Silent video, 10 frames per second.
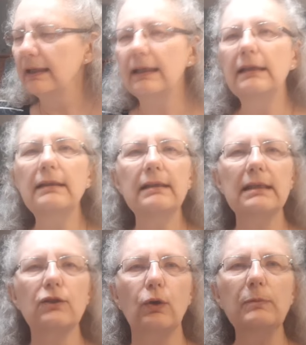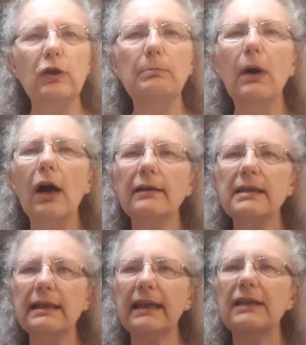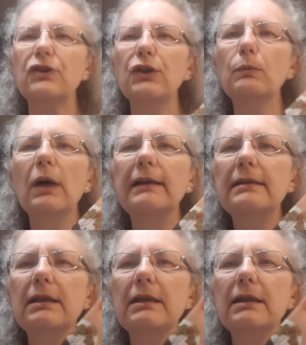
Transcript: in the description box in case you wanted